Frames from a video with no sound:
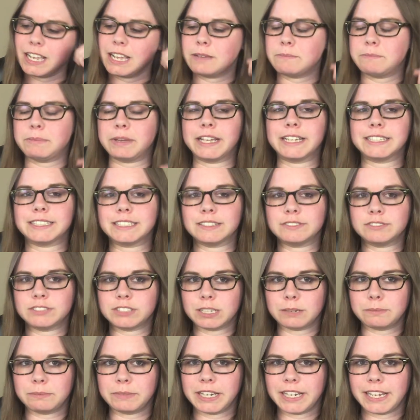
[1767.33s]
Because if
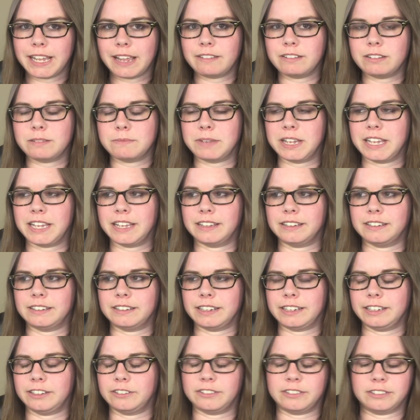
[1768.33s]
somebody came to me
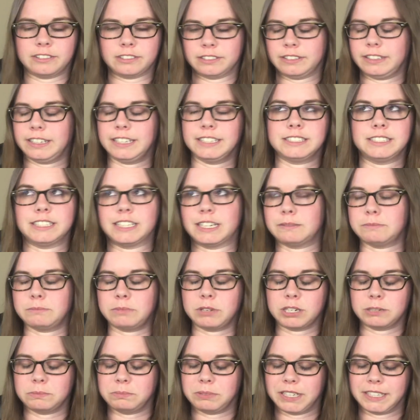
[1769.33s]
and, let's say I'm
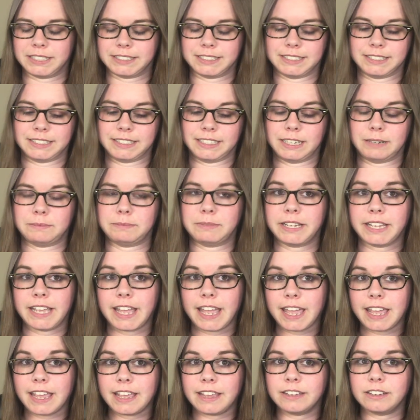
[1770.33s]
part of Plexus and I'm like,
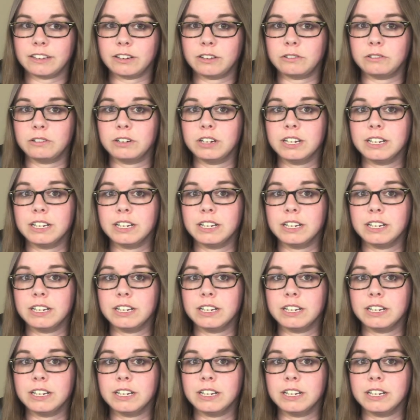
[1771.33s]
hey,